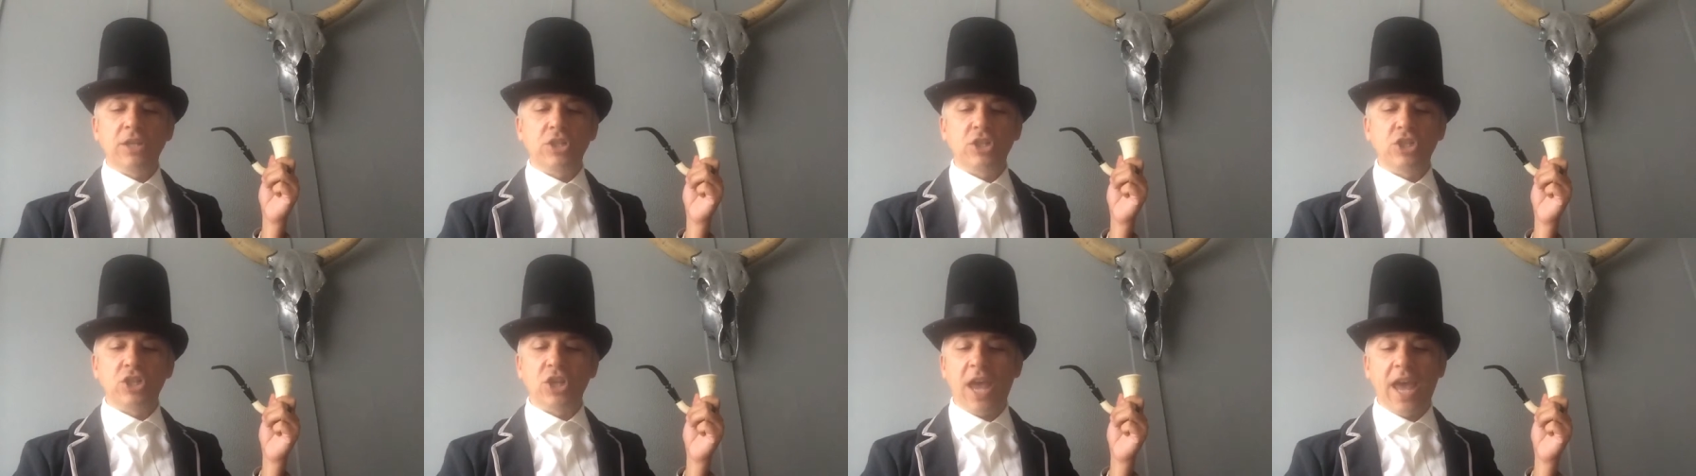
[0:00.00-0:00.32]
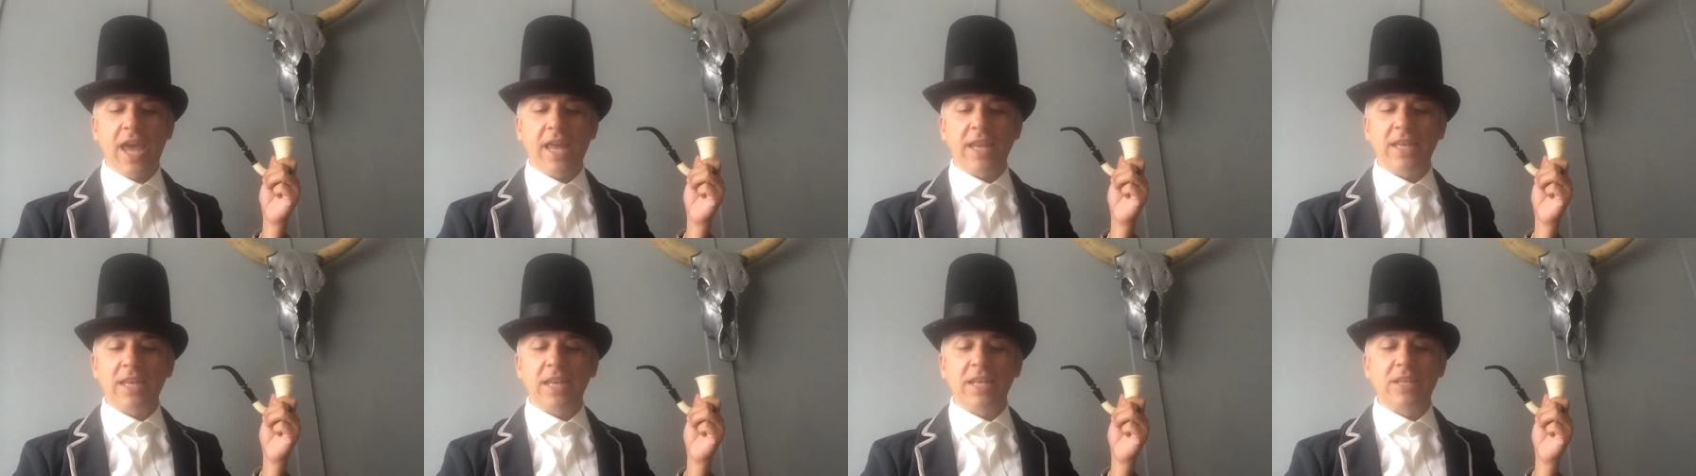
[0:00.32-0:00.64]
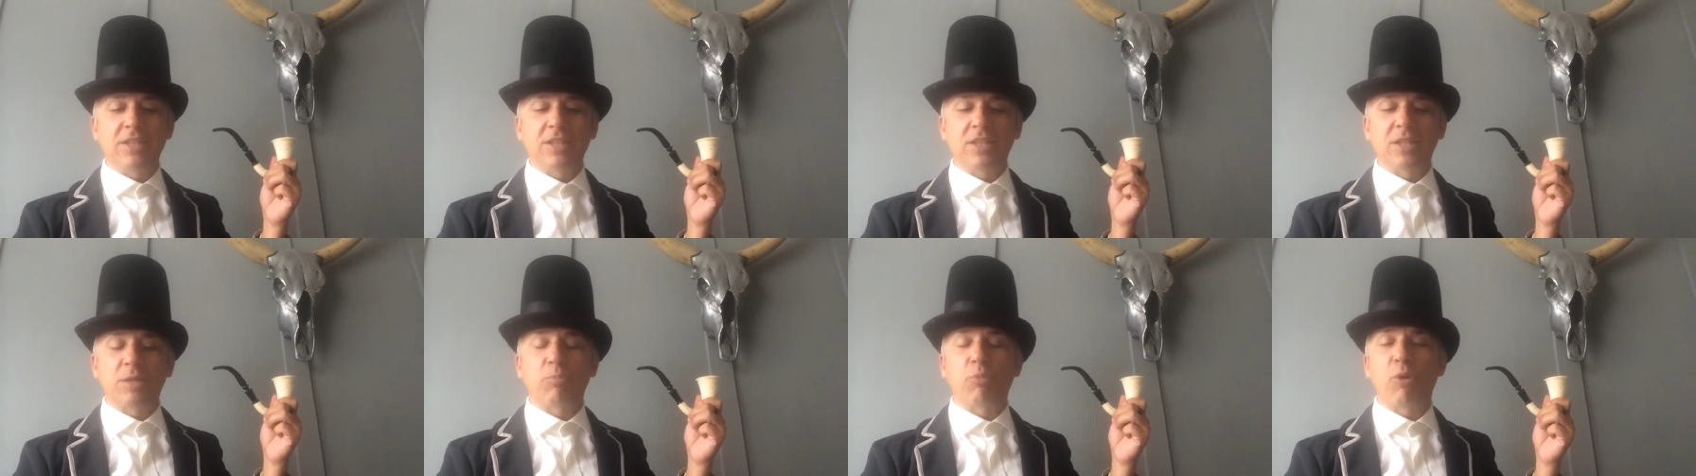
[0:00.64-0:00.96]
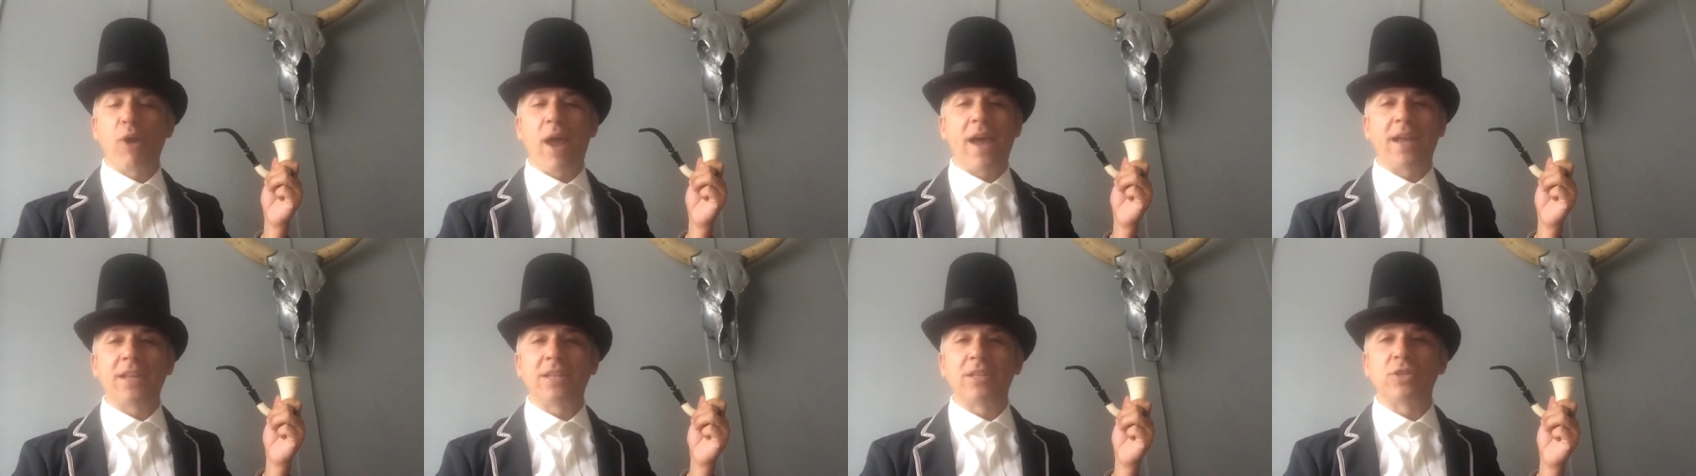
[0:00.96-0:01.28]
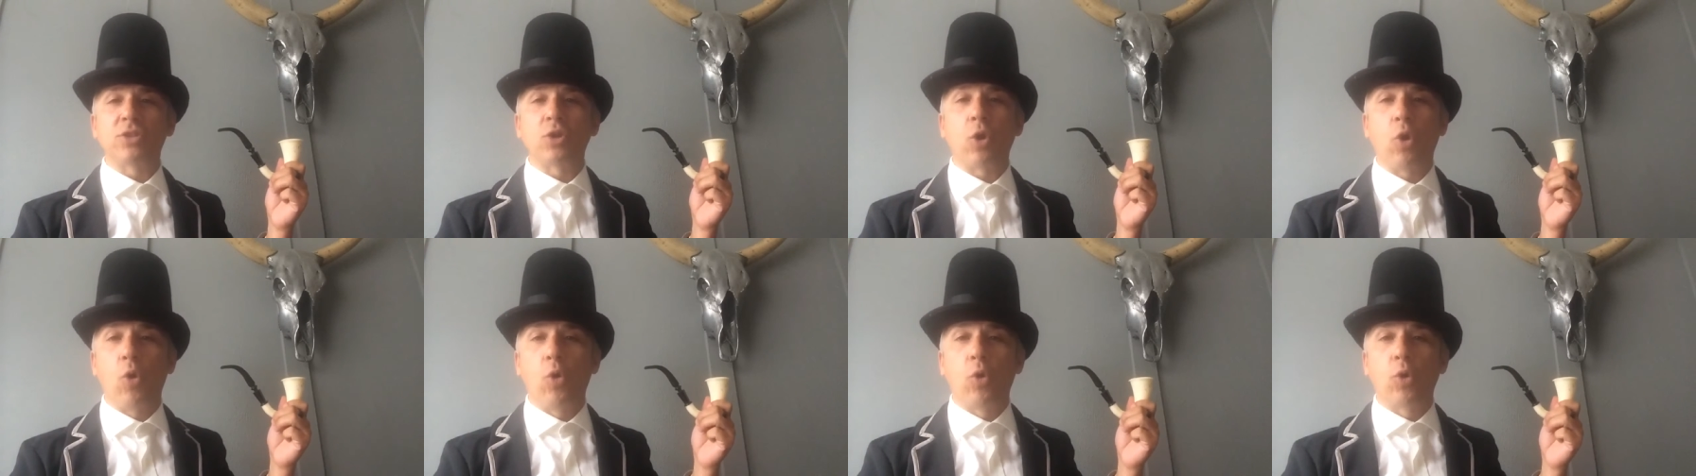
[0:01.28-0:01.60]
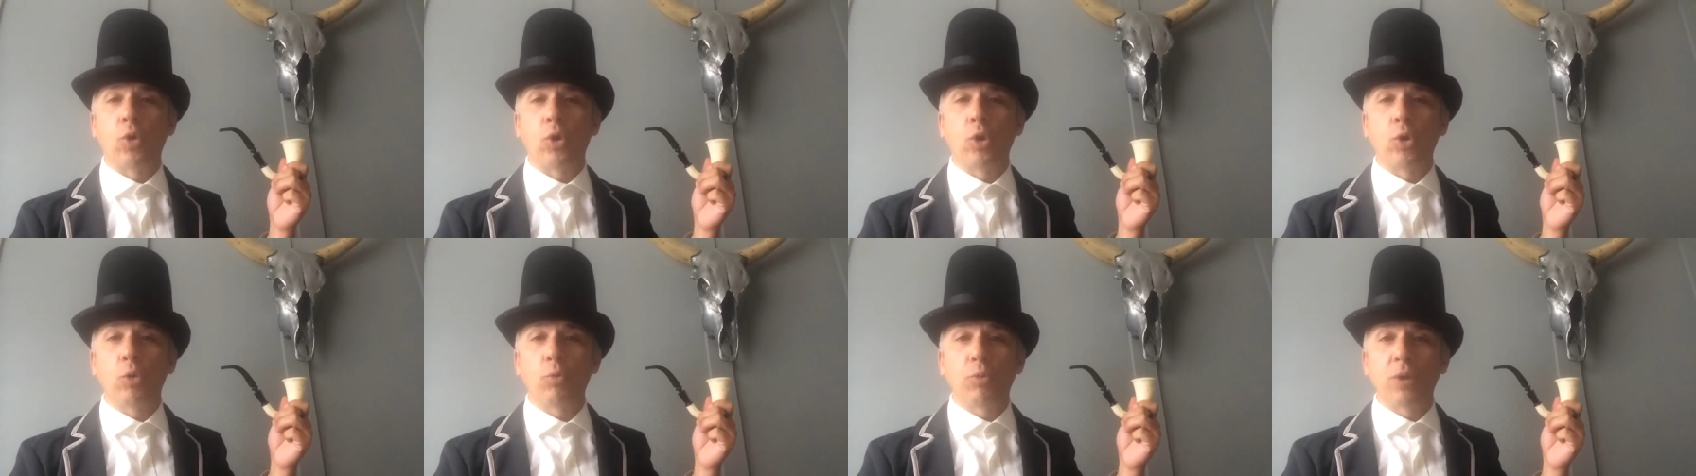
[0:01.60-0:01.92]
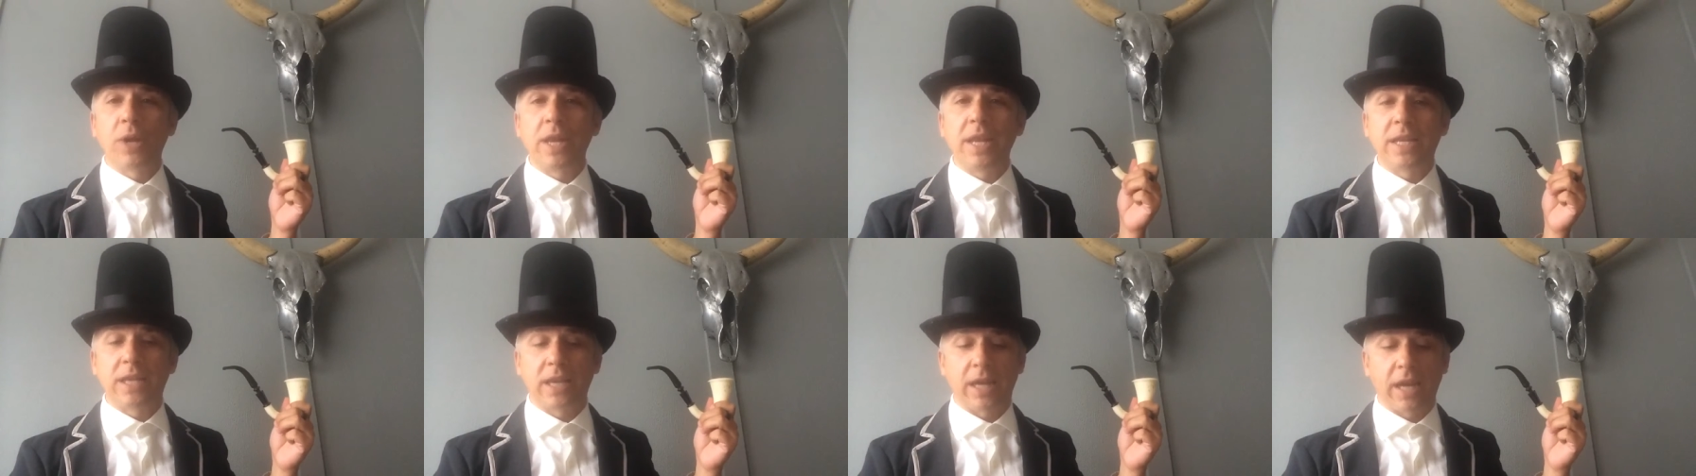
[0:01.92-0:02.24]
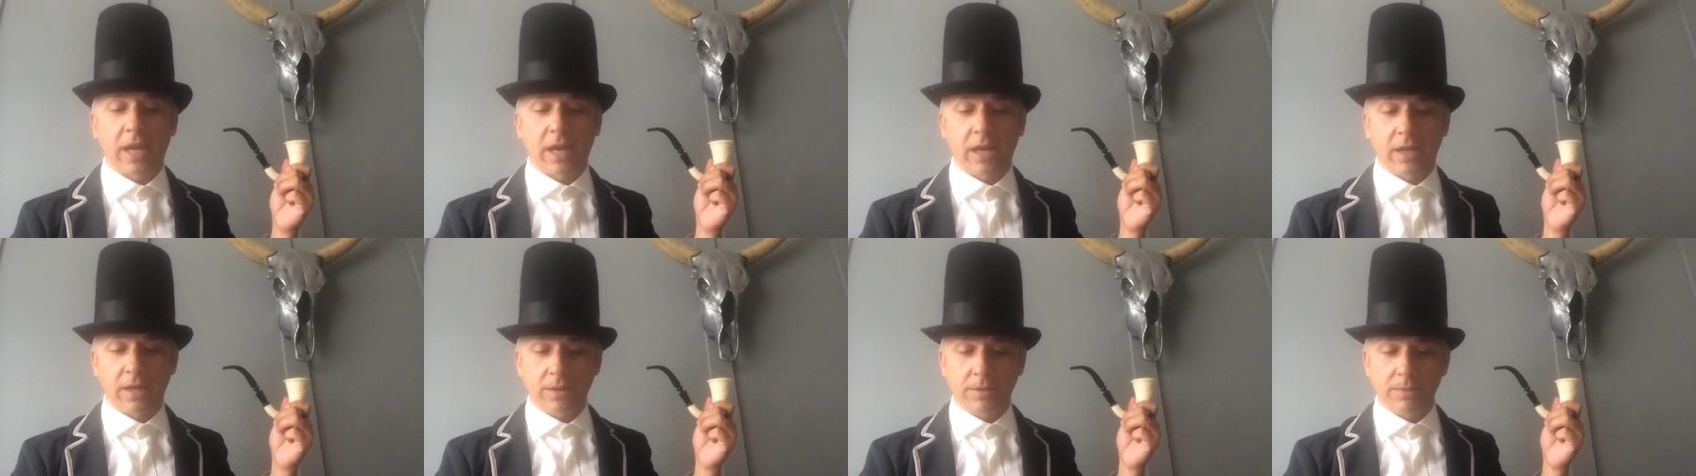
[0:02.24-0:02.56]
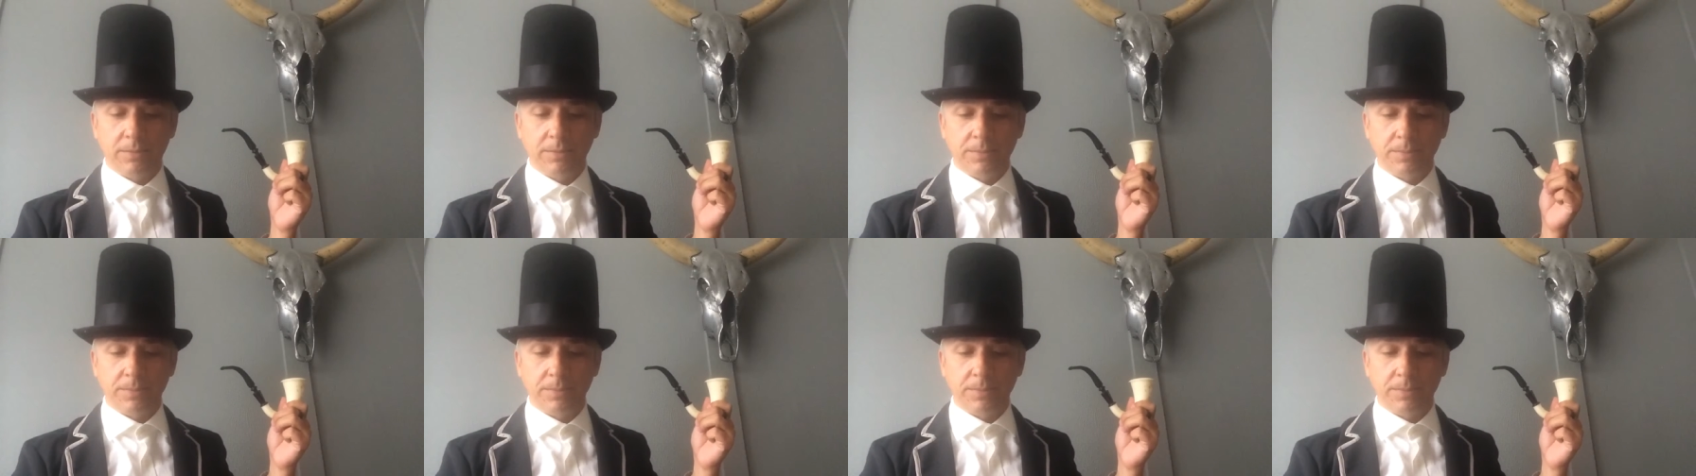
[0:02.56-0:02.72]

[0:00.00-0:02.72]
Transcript: Chad needs to practice oral reading.